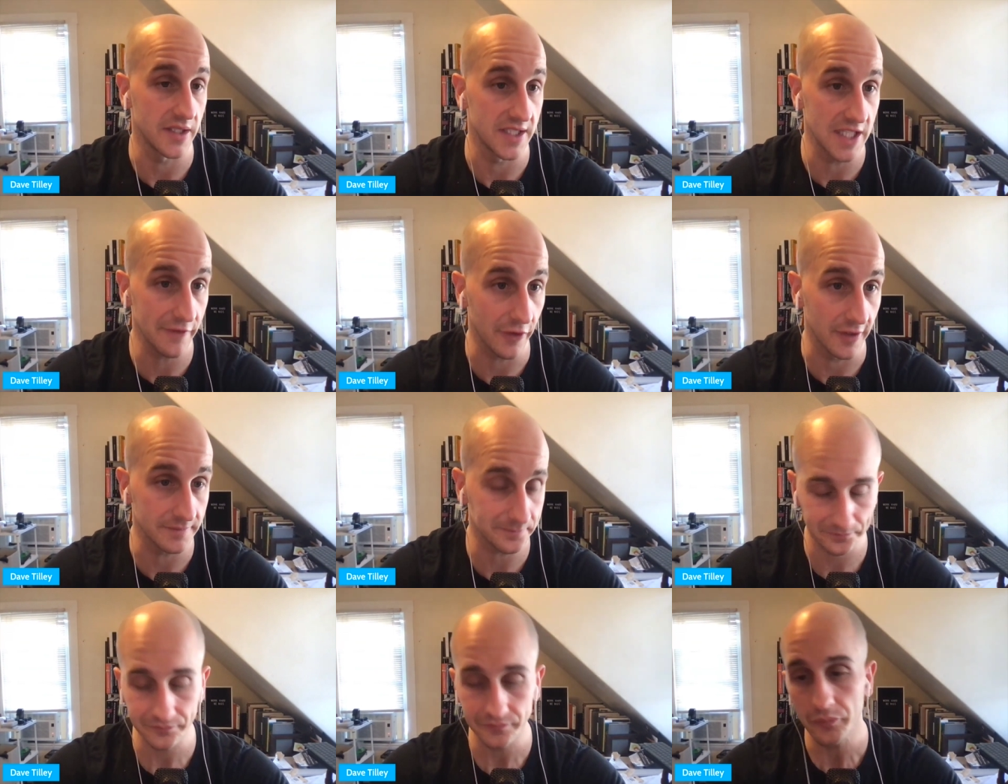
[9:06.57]
different
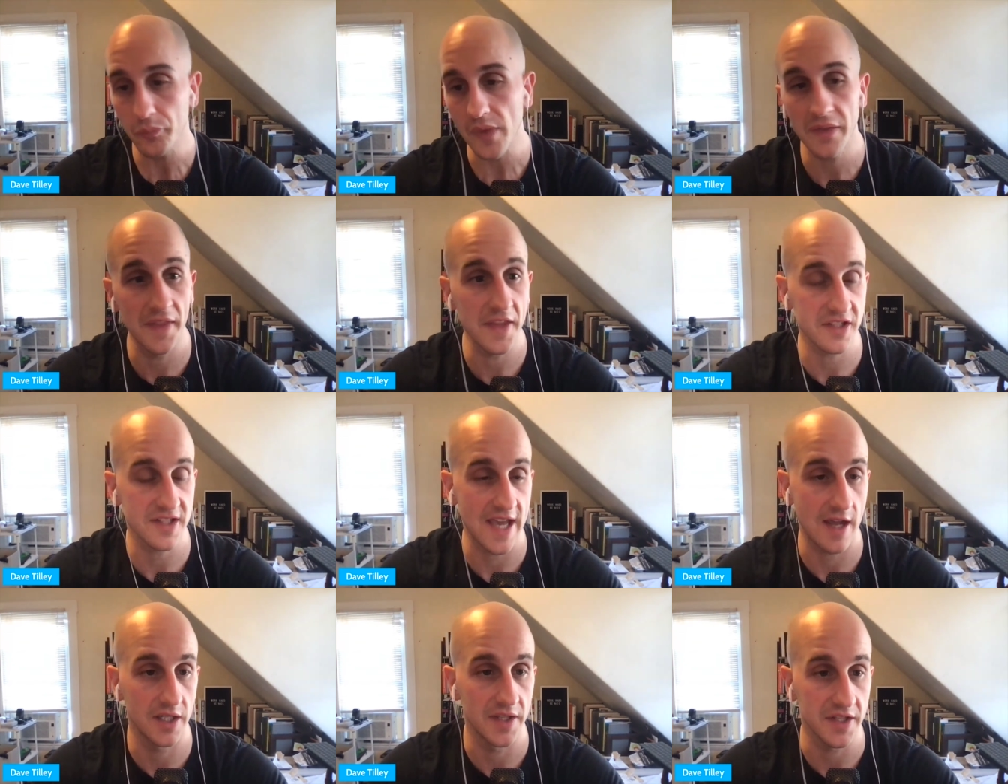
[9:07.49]
than the
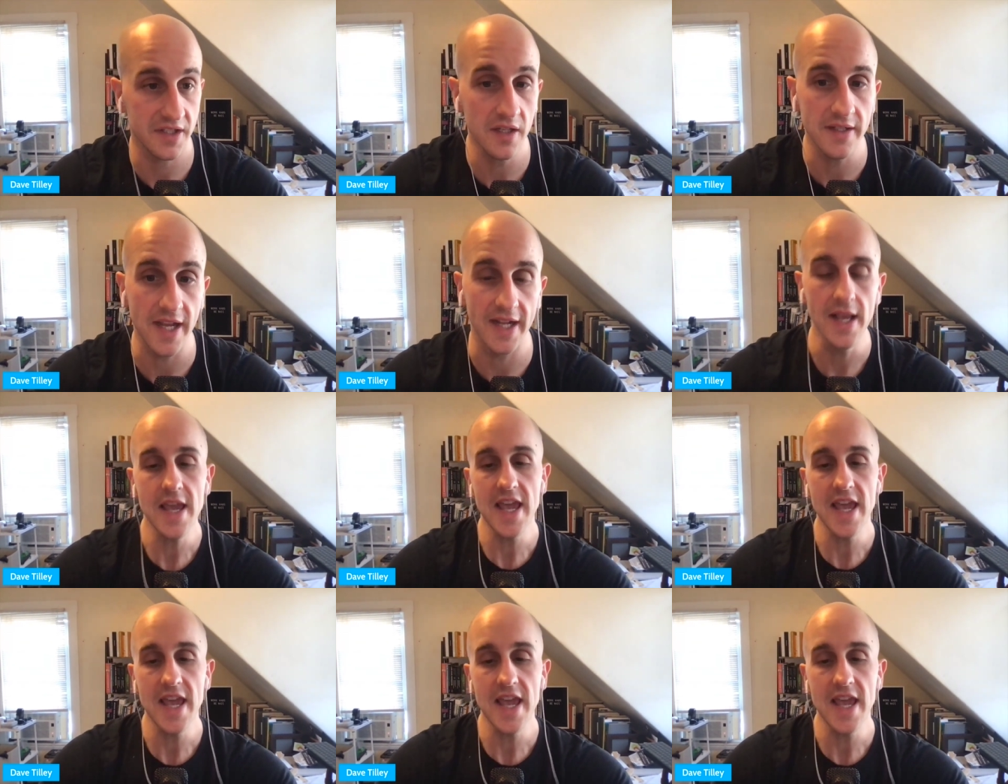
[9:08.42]
Saturday and the Sunday.